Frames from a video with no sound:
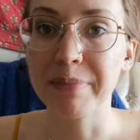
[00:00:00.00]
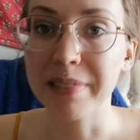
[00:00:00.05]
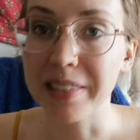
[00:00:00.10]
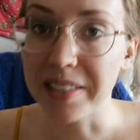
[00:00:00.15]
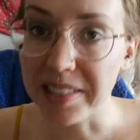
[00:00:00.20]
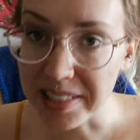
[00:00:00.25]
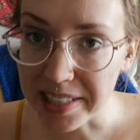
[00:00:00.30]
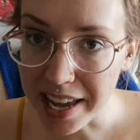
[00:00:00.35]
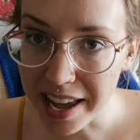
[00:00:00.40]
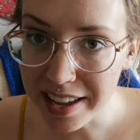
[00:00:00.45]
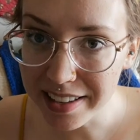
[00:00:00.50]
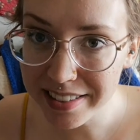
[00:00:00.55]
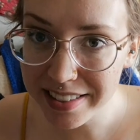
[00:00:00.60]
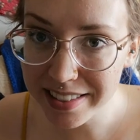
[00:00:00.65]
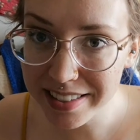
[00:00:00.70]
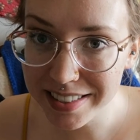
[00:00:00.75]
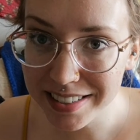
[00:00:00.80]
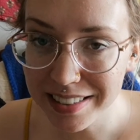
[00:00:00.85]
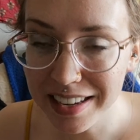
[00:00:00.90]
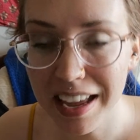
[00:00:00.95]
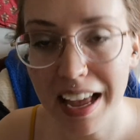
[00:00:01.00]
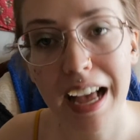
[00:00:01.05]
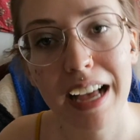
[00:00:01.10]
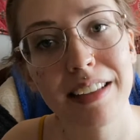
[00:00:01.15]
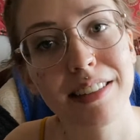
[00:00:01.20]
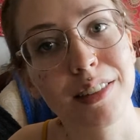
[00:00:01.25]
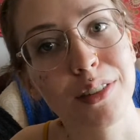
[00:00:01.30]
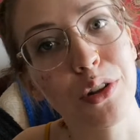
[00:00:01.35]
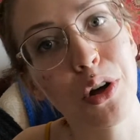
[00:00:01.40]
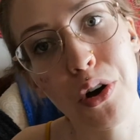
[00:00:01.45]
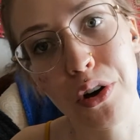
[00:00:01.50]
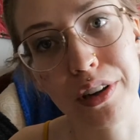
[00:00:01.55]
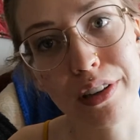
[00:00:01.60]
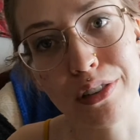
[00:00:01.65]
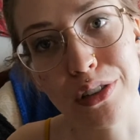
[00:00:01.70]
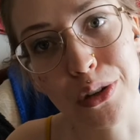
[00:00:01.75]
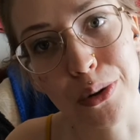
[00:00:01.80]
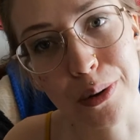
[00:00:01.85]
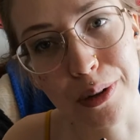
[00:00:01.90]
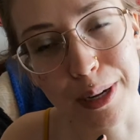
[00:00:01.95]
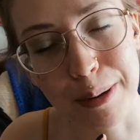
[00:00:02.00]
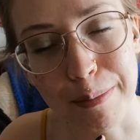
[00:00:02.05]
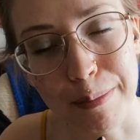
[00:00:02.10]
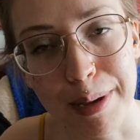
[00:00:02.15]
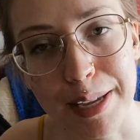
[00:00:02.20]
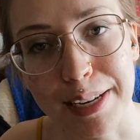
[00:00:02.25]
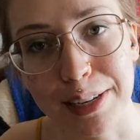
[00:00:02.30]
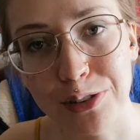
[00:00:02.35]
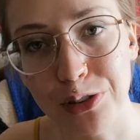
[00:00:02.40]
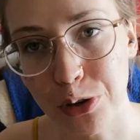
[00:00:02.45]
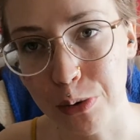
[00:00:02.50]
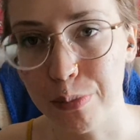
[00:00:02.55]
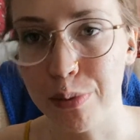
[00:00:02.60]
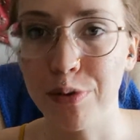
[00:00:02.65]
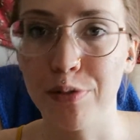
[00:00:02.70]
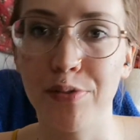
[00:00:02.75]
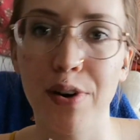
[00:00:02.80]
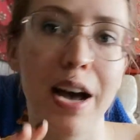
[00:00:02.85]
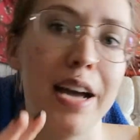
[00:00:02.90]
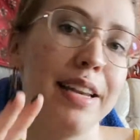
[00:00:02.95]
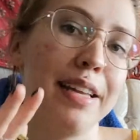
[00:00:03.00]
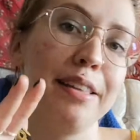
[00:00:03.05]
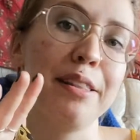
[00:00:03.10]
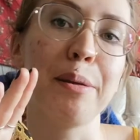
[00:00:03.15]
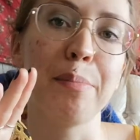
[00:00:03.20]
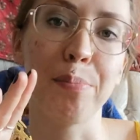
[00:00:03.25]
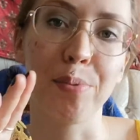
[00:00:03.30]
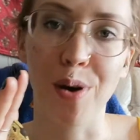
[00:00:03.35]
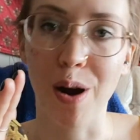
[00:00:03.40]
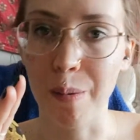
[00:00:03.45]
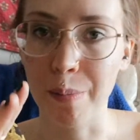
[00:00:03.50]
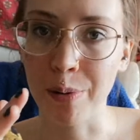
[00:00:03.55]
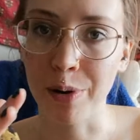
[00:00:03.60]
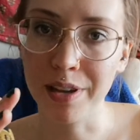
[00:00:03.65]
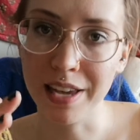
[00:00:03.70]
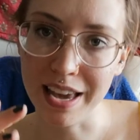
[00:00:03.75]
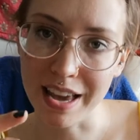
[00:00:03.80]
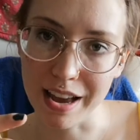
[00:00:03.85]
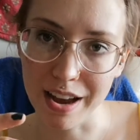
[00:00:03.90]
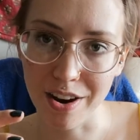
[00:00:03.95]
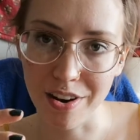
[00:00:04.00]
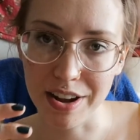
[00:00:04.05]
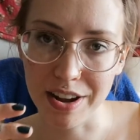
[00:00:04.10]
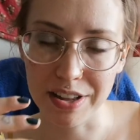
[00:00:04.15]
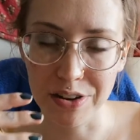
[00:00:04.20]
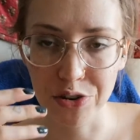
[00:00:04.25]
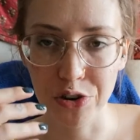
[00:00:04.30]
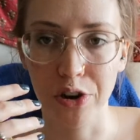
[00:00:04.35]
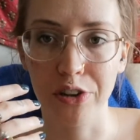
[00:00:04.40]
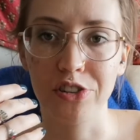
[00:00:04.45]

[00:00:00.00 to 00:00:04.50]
Yes, as long as you are committed to providing the proper care and not